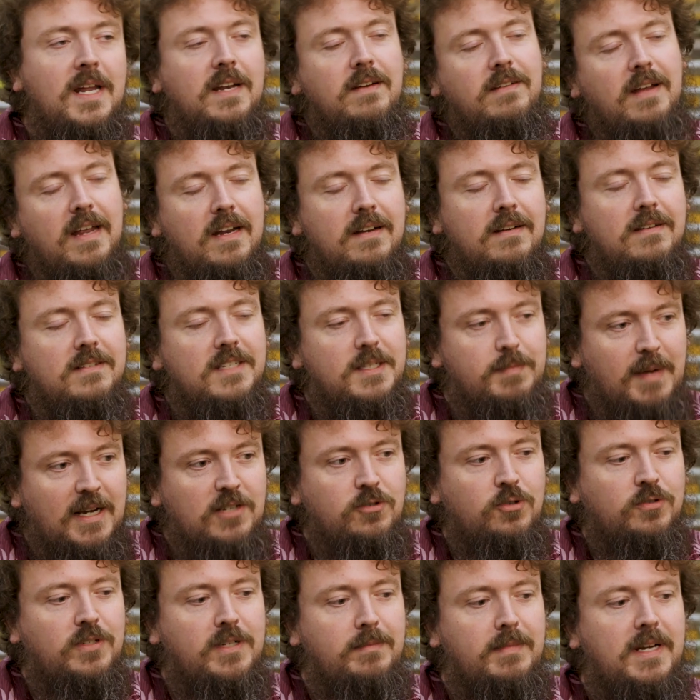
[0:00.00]
and
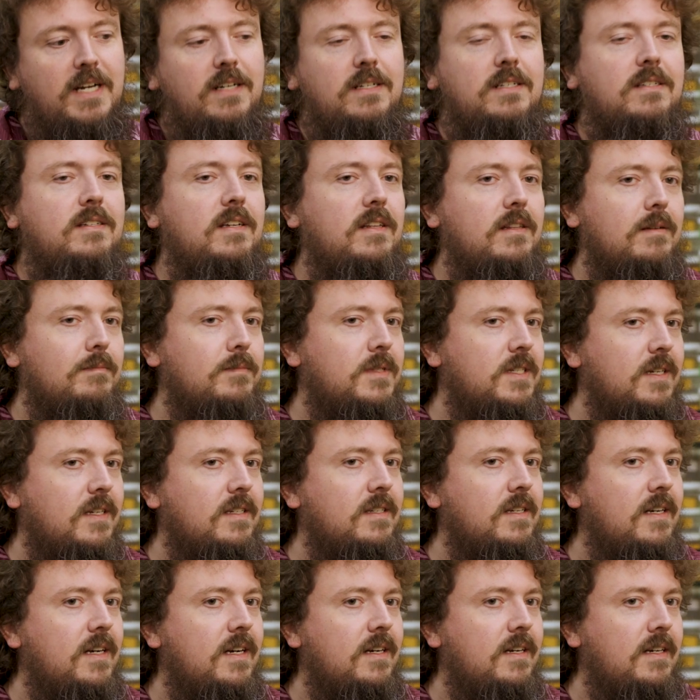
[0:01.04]
special to me to see them
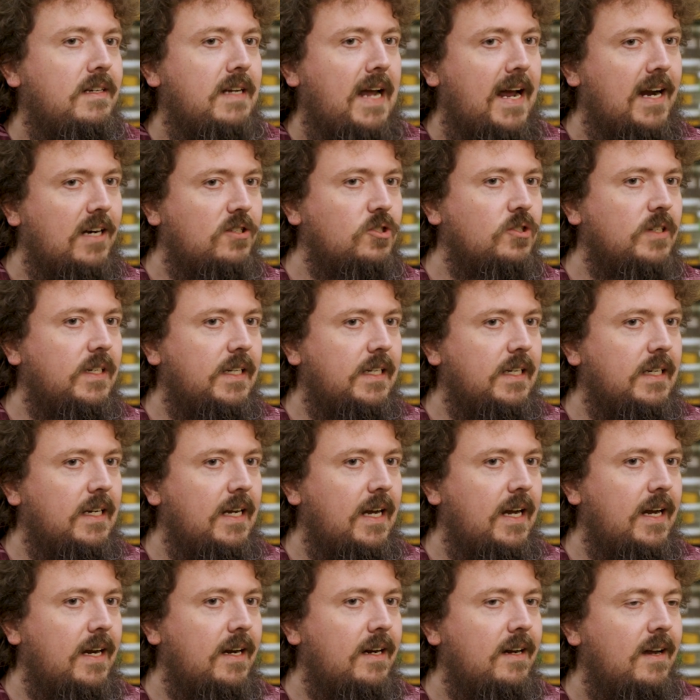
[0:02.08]
succeed and actually get
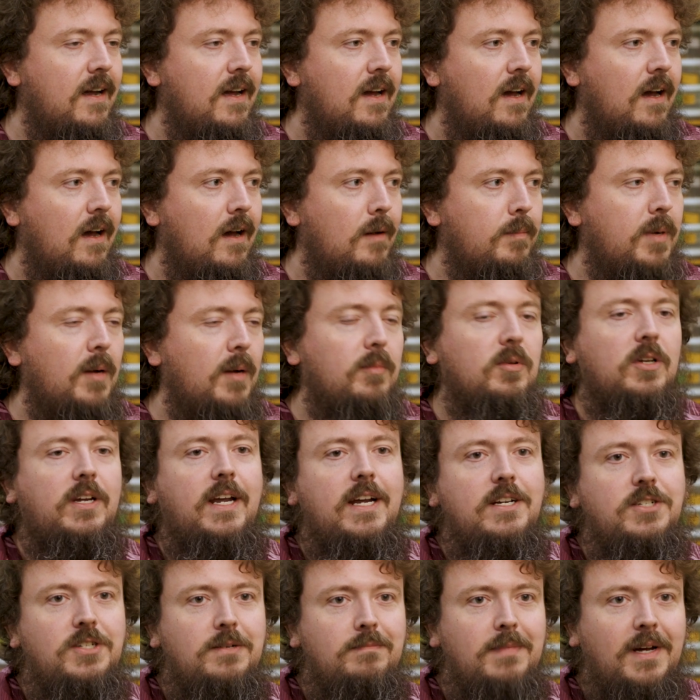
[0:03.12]
a
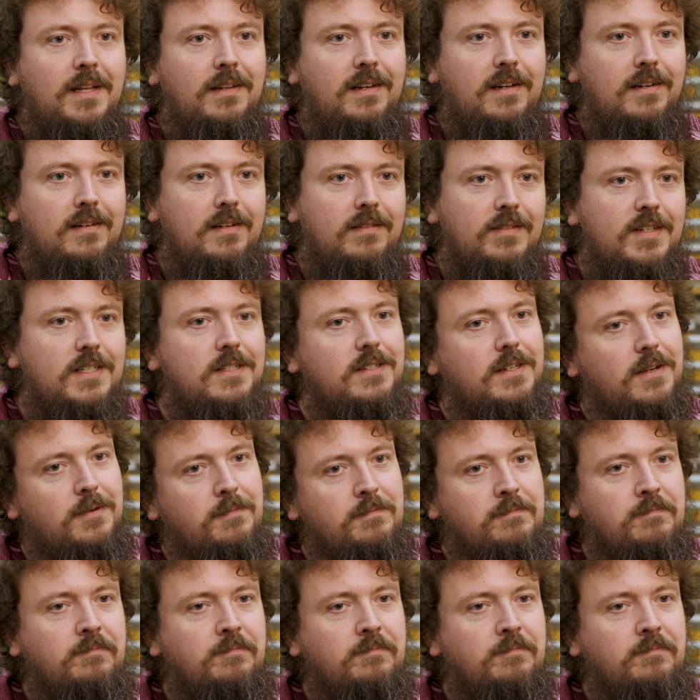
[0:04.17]
publication by the end of it. So.